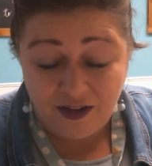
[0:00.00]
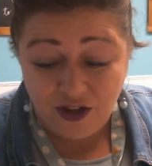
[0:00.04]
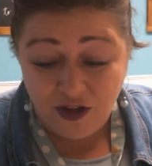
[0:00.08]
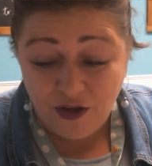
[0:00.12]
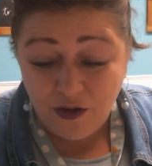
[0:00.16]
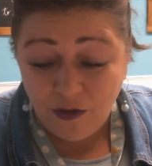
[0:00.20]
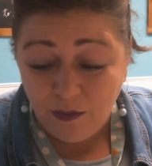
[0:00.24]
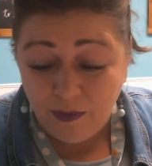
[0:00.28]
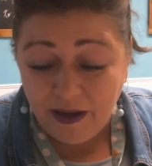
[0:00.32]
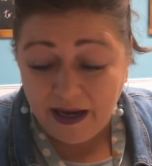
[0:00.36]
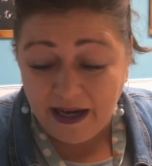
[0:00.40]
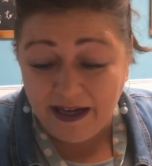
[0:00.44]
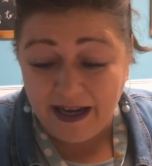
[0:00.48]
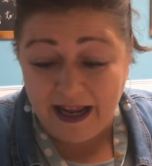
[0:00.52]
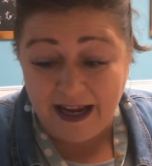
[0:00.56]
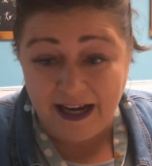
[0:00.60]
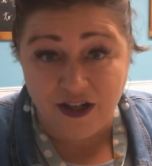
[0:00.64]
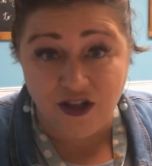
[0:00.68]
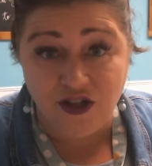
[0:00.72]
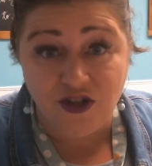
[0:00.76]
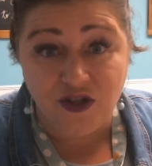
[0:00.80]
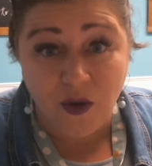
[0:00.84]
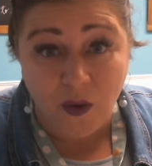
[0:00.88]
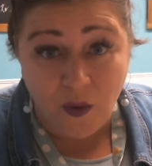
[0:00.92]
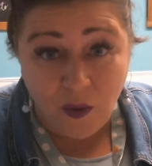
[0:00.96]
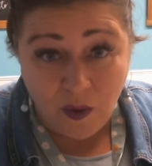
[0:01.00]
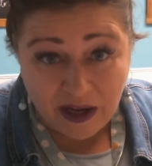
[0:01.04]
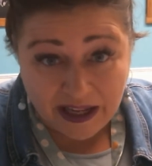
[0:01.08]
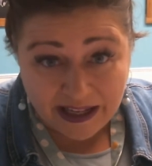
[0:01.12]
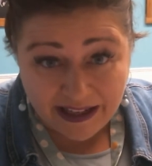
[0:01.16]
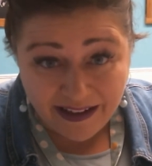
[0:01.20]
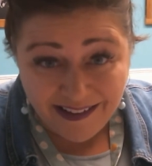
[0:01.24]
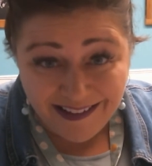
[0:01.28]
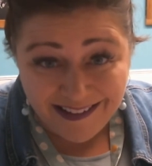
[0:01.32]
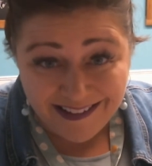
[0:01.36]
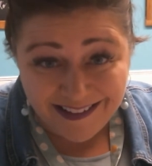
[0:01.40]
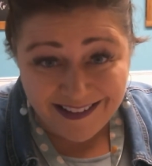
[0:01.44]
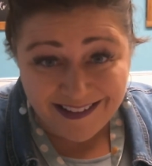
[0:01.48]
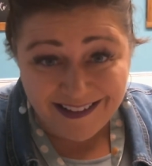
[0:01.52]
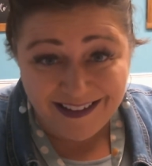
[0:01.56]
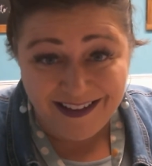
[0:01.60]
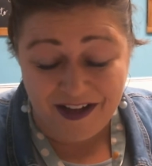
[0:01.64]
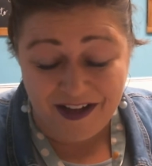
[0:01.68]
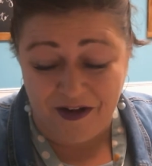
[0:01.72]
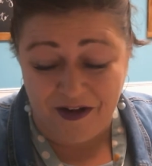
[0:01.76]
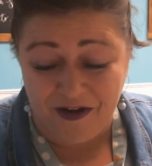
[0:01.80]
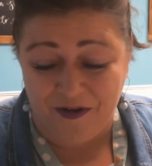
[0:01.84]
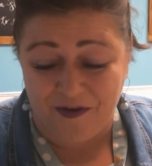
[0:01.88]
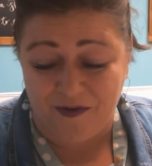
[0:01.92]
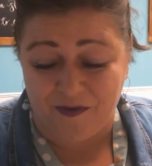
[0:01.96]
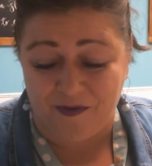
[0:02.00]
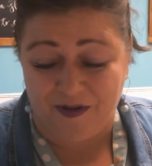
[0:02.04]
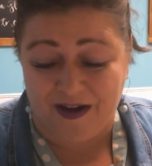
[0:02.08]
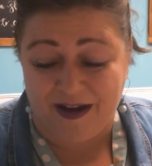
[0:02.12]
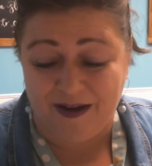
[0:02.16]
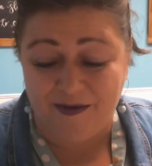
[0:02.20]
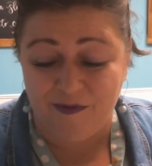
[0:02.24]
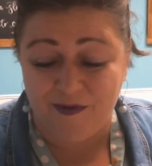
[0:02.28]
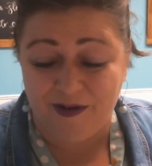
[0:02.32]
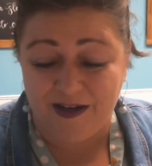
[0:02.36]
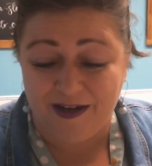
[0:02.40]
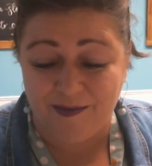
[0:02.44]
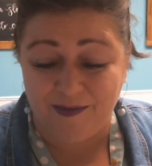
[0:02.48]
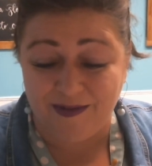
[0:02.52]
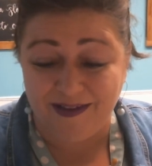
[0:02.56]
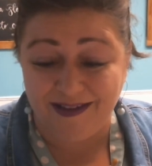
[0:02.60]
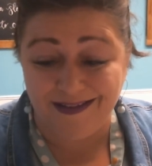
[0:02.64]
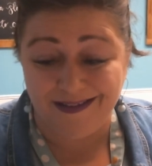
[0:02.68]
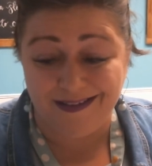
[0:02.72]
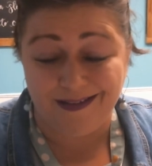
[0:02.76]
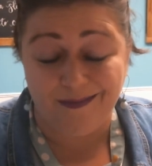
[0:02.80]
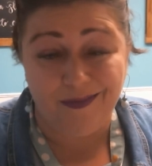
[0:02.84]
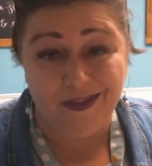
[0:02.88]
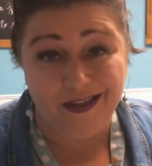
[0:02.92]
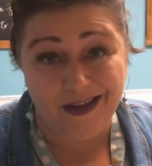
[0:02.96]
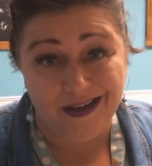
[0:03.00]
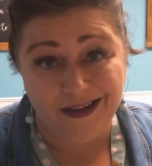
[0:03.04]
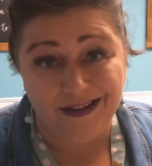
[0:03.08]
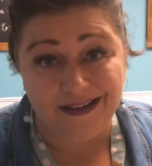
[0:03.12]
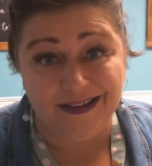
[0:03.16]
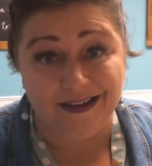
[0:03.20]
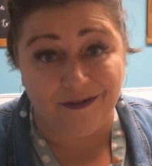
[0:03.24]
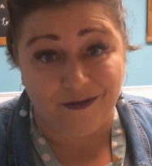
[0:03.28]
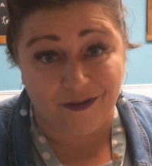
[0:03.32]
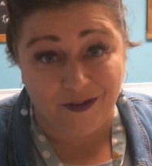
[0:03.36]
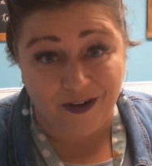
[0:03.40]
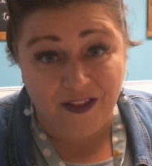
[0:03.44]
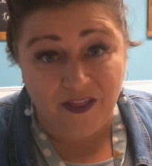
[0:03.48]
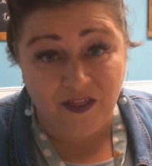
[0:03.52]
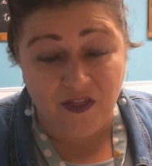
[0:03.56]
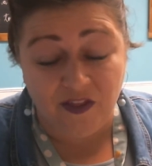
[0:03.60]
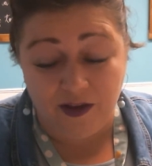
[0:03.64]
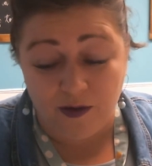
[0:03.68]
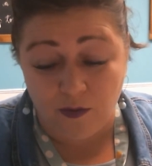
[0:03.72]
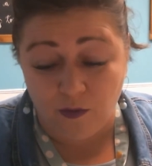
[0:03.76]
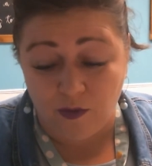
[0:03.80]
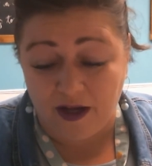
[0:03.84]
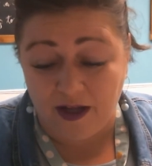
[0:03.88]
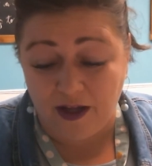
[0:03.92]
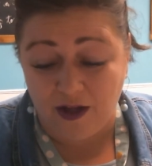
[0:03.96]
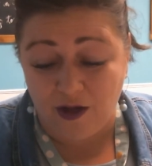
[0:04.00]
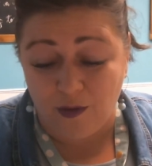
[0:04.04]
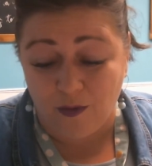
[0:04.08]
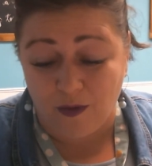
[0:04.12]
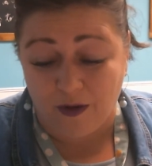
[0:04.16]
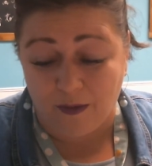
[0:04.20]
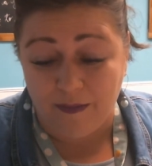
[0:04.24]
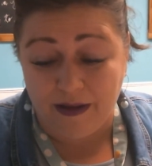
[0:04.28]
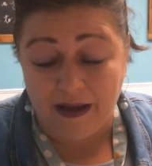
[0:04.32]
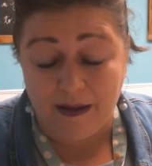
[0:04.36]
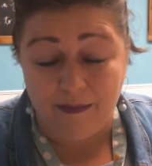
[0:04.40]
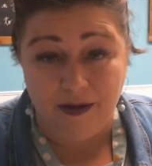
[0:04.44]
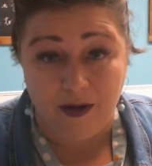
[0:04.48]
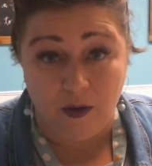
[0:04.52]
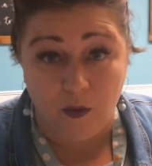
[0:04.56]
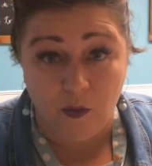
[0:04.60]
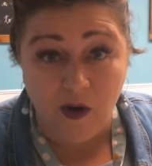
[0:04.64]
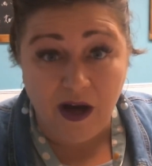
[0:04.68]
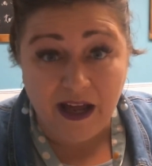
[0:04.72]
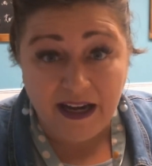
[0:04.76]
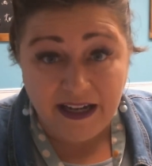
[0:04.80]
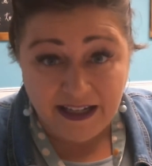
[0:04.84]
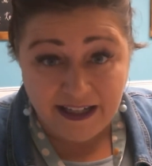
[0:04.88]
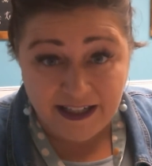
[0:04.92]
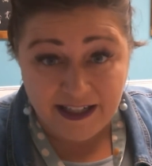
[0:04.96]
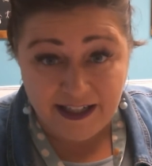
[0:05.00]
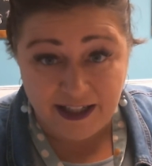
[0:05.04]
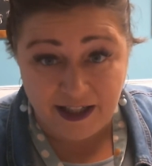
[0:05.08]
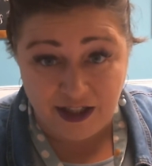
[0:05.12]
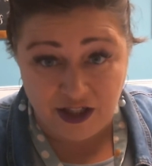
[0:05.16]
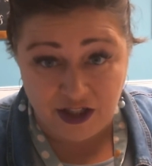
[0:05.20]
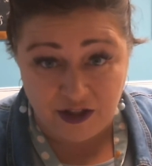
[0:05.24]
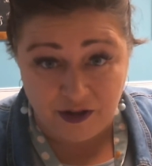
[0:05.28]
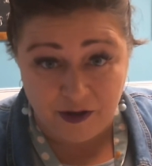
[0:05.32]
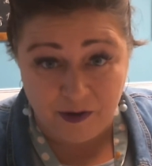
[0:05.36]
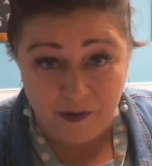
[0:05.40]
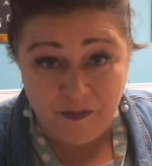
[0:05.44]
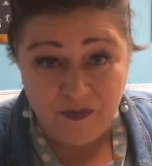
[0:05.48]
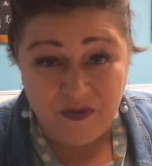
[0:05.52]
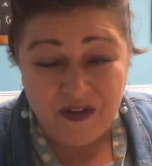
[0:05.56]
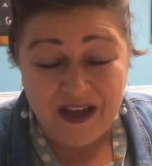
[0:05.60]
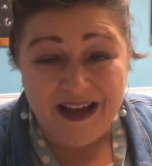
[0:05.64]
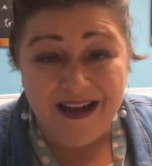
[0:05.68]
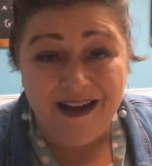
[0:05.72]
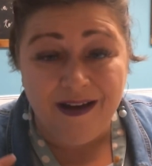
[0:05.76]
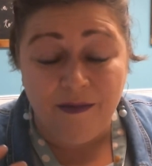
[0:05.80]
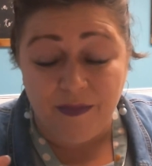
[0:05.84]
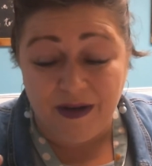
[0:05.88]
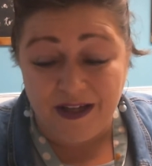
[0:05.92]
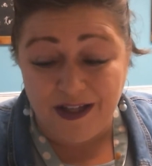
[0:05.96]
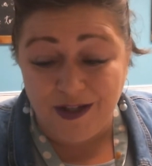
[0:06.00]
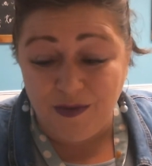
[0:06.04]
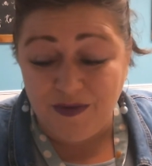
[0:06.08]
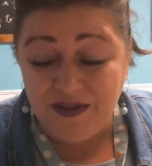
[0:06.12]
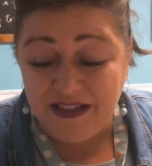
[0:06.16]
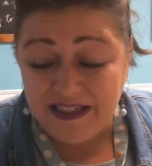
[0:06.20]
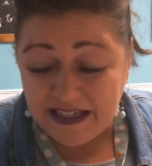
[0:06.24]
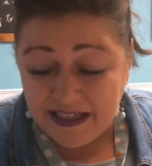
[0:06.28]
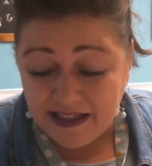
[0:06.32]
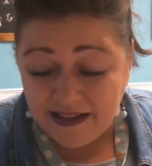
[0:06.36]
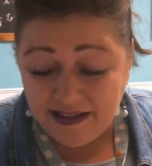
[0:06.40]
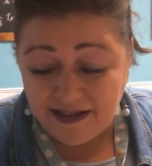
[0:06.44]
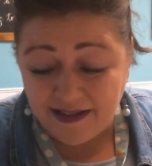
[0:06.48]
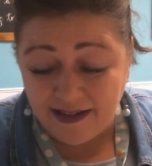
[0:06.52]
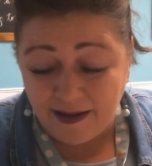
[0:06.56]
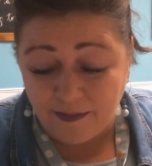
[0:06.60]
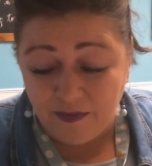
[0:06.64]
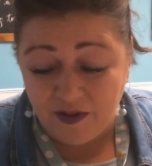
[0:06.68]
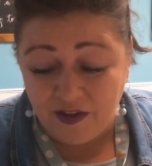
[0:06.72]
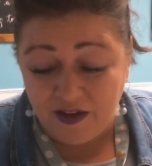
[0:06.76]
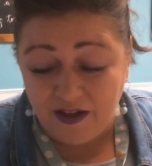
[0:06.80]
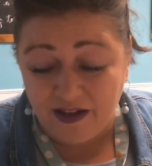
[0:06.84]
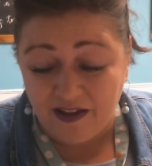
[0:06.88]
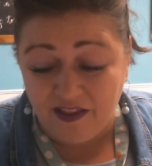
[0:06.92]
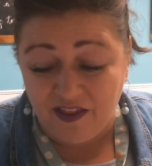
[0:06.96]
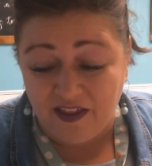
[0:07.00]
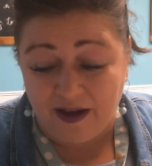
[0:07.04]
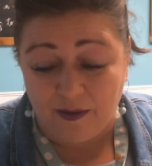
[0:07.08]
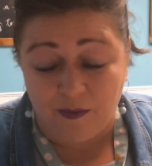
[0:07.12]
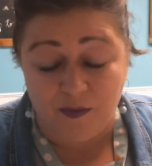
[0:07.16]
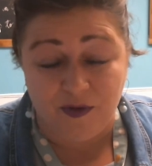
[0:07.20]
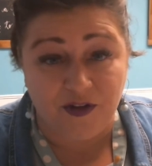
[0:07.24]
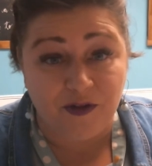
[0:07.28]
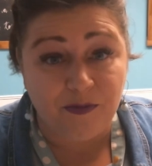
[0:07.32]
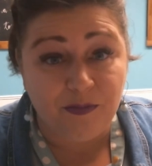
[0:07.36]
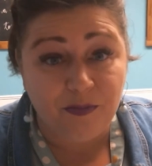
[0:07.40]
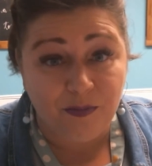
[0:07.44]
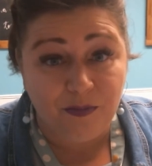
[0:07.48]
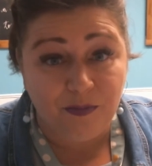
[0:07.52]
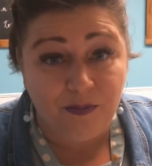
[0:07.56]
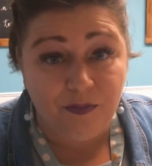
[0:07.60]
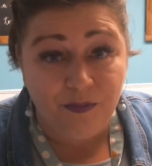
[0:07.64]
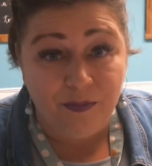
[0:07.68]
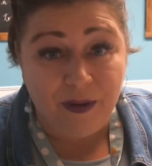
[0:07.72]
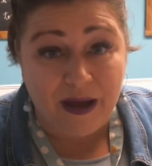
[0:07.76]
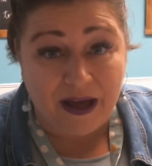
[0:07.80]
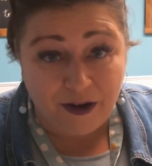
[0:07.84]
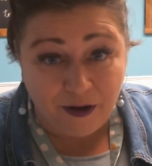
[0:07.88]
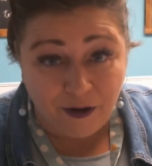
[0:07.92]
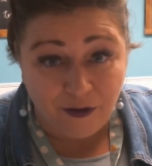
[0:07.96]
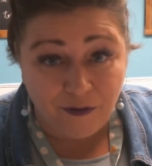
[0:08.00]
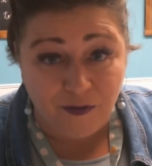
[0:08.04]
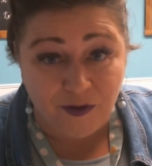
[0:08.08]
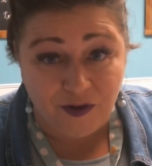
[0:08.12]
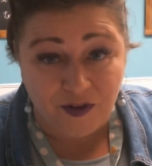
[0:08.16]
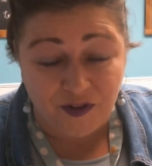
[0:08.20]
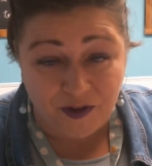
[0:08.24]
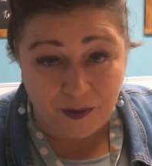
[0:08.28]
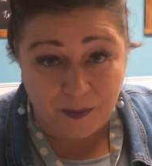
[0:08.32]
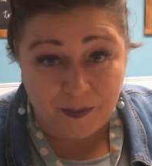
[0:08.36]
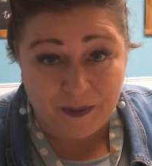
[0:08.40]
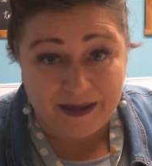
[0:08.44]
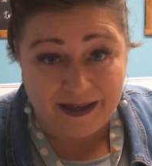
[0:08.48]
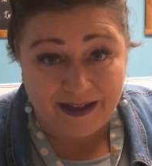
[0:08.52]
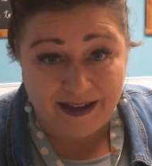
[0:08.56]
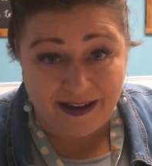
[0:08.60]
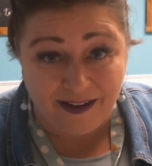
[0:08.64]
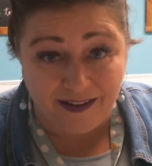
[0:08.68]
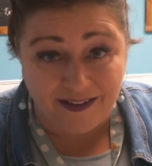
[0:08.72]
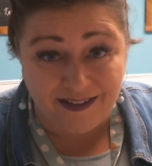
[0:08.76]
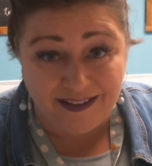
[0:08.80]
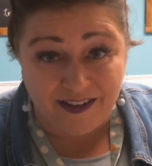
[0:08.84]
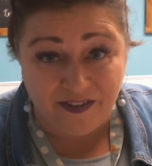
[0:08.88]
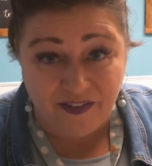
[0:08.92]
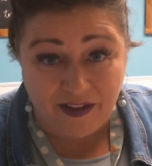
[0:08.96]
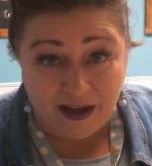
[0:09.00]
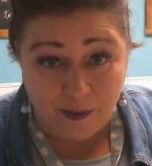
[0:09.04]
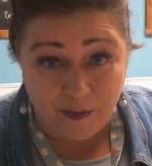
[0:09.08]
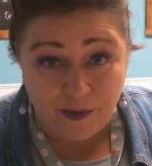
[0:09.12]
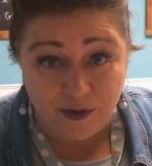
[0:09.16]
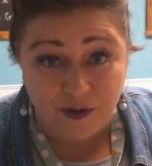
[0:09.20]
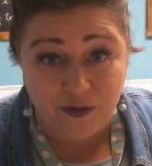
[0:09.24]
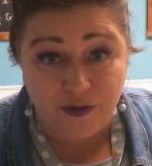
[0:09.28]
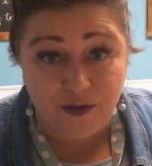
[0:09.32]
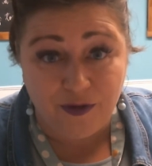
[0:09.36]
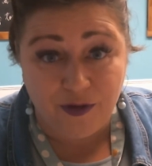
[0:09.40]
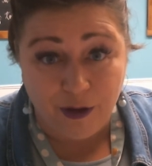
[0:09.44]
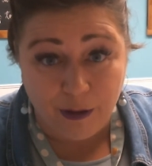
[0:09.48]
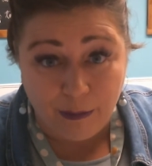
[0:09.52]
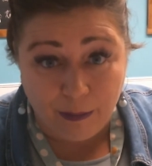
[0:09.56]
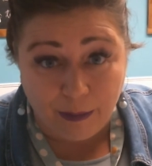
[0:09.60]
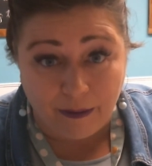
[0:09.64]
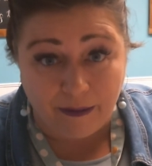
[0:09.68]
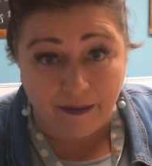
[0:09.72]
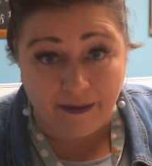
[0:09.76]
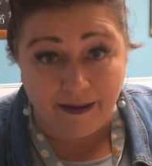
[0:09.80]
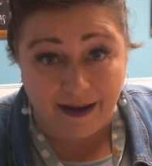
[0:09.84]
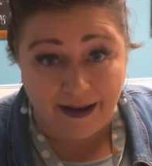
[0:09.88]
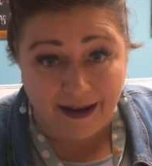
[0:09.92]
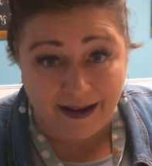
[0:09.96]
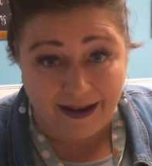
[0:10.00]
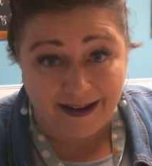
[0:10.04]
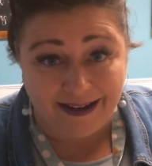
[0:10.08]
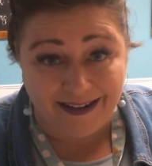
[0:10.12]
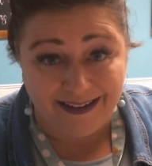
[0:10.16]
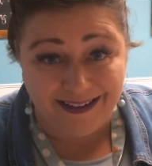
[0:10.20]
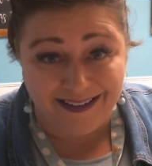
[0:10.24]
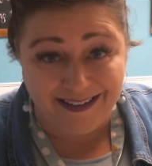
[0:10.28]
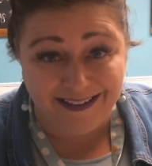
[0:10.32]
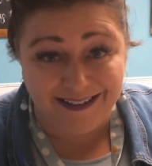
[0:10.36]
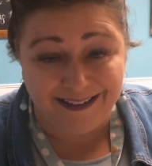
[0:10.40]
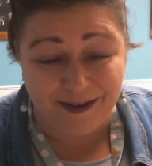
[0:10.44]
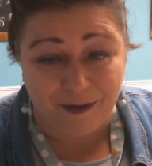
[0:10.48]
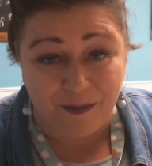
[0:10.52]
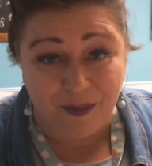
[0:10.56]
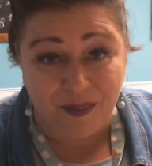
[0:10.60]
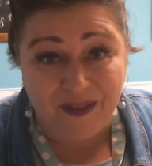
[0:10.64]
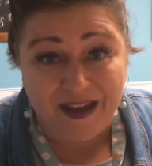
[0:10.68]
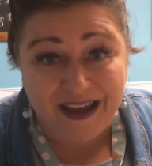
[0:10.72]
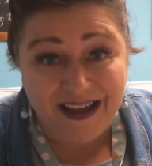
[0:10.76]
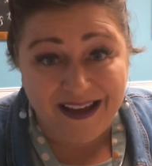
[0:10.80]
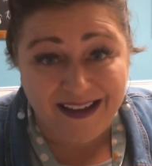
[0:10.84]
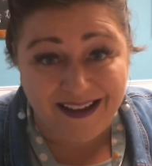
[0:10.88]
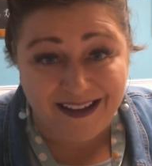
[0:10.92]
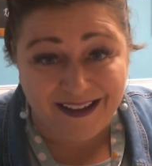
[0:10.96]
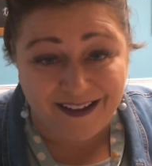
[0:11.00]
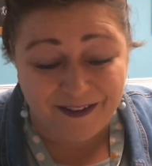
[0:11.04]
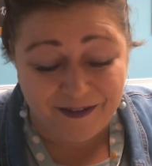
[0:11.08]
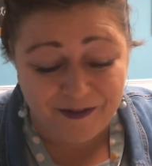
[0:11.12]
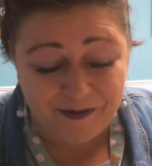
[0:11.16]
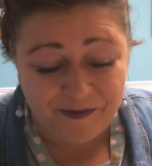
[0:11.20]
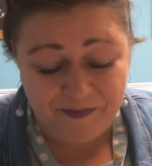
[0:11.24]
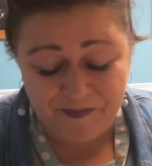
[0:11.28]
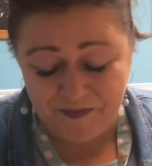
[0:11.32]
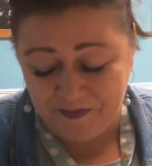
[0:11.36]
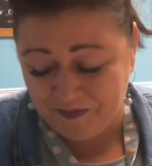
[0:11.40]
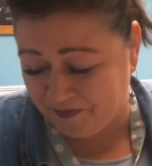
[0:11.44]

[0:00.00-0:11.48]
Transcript: You made a choice, right, when it was something different than what you were maybe wanting to do, but you did something that was better for somebody else, and that was super kind. So thank you.